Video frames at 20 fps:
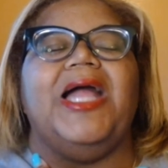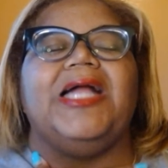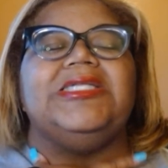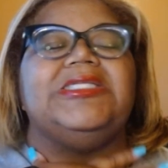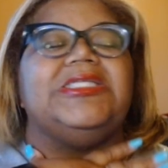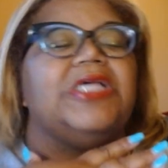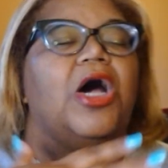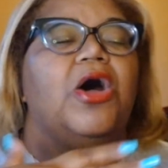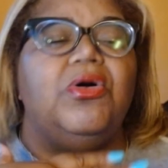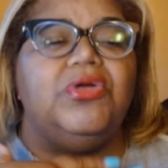I
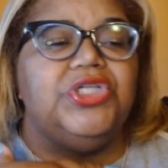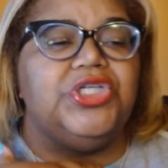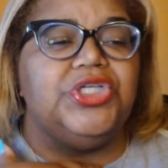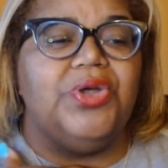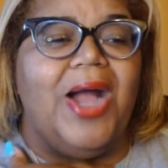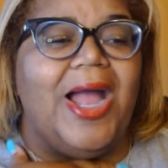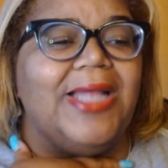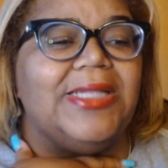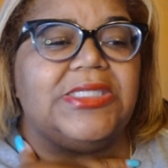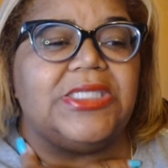told you.
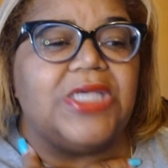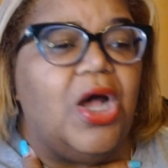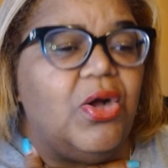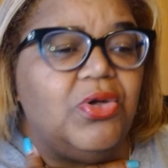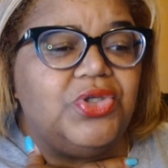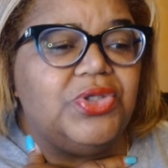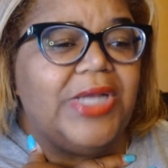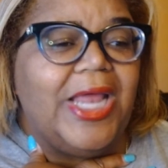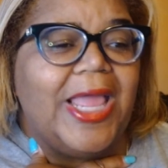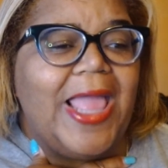I
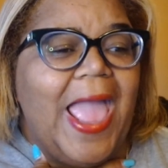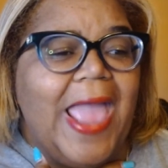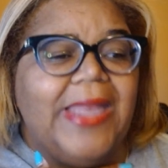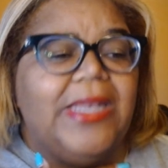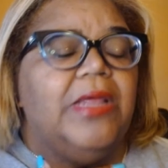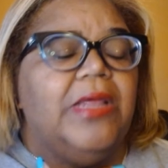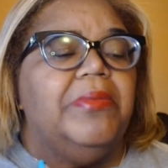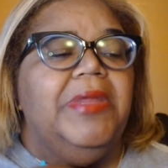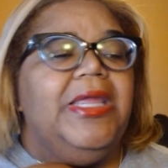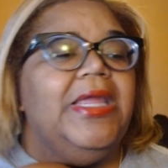told you they
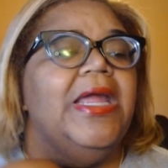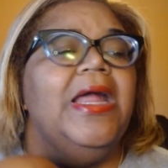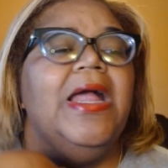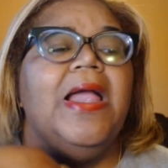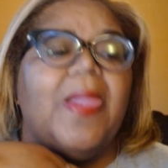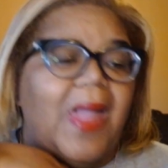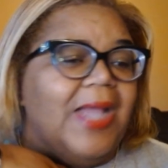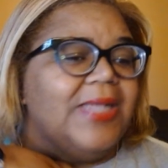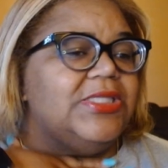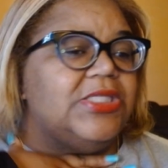hated me.
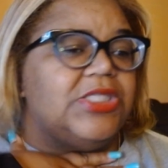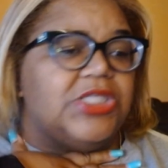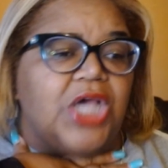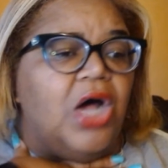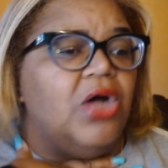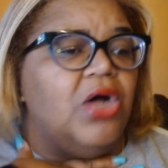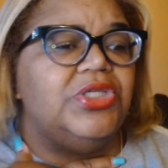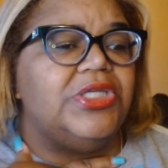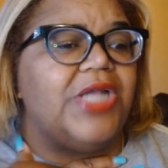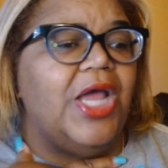I
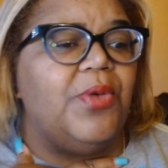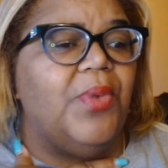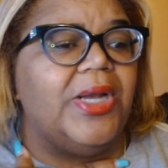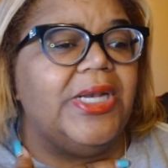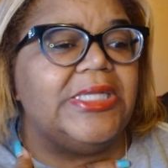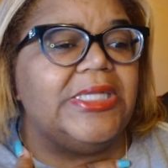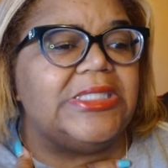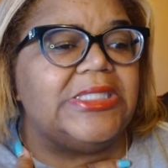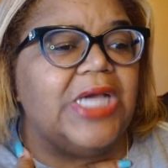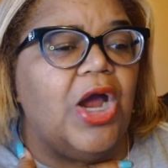told you they
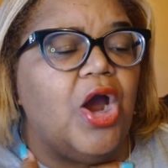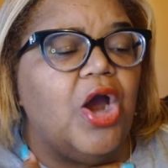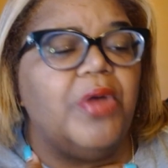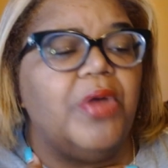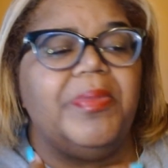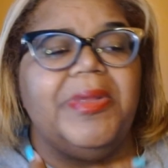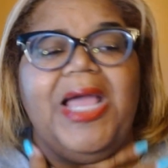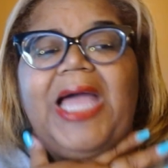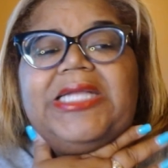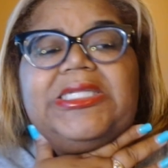wanted to
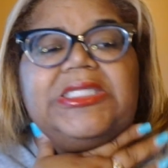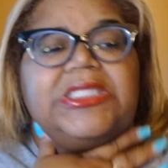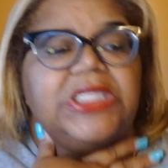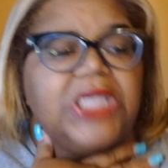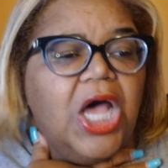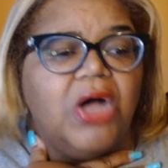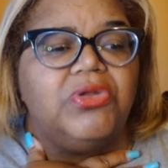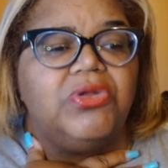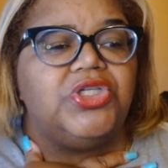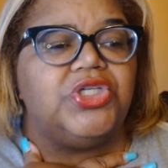hurt me. I
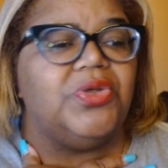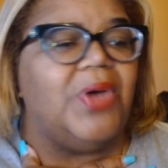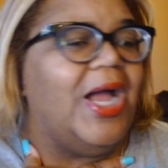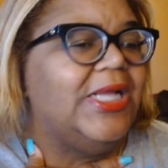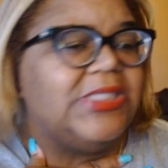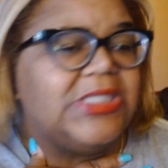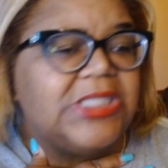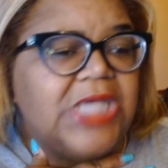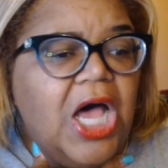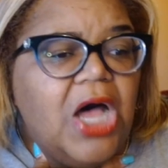told you.
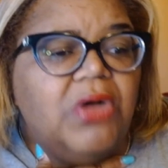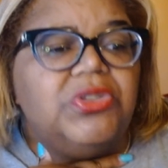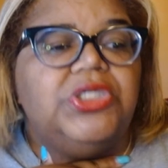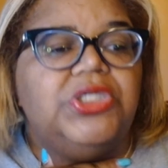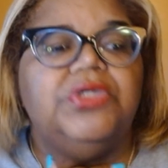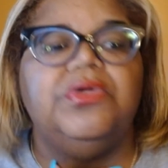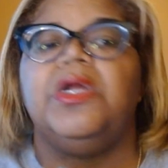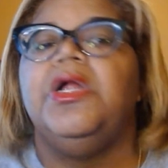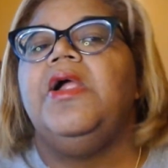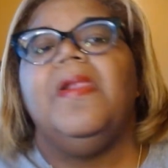I told
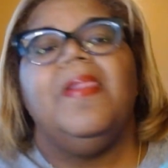you.